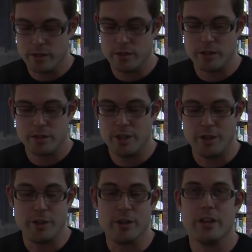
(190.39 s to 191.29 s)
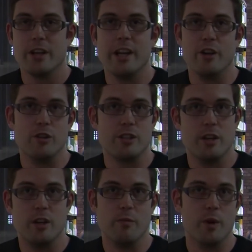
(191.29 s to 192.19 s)
Just turn it on and it will
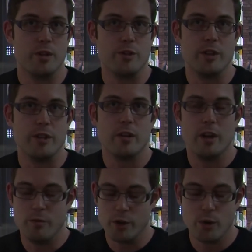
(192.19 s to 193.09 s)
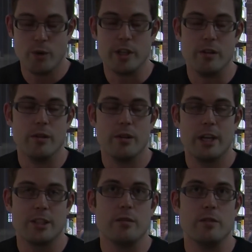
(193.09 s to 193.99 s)
start monitoring, recording your
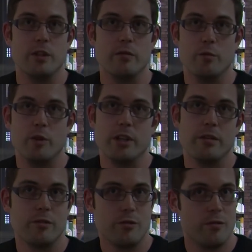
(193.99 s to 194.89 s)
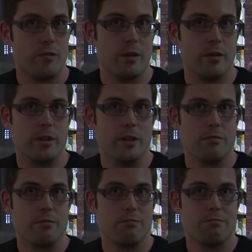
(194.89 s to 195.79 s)
activity of your brain throughout the
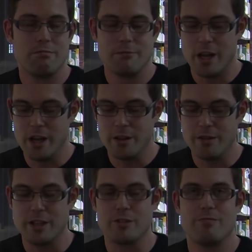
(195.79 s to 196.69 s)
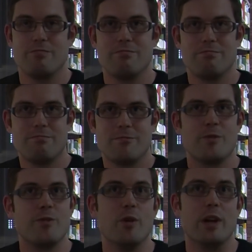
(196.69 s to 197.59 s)
next
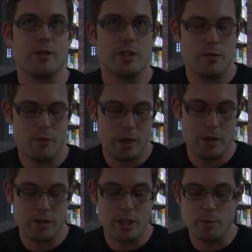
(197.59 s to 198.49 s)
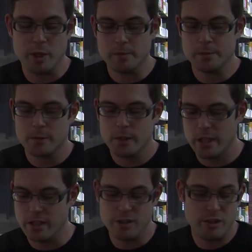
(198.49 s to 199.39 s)
few hours while you're sleeping.
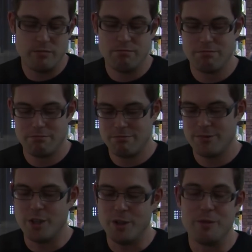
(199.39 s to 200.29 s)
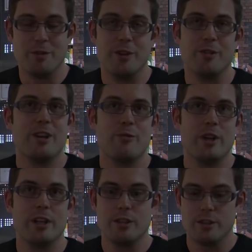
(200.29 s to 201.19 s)
And you just turn it off and on
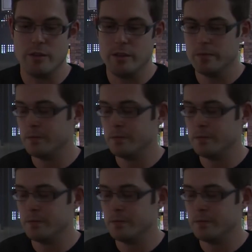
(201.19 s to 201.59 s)
when necessary.